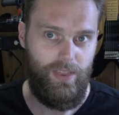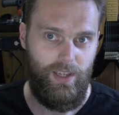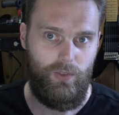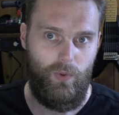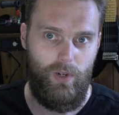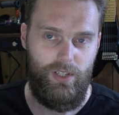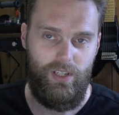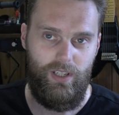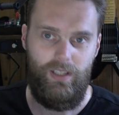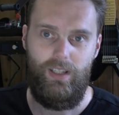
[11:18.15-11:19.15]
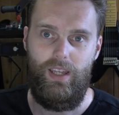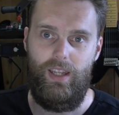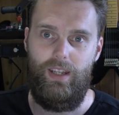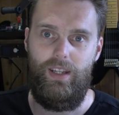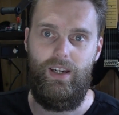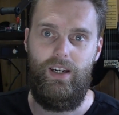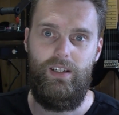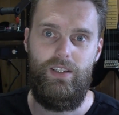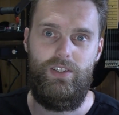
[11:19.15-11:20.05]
Thanks for watching, and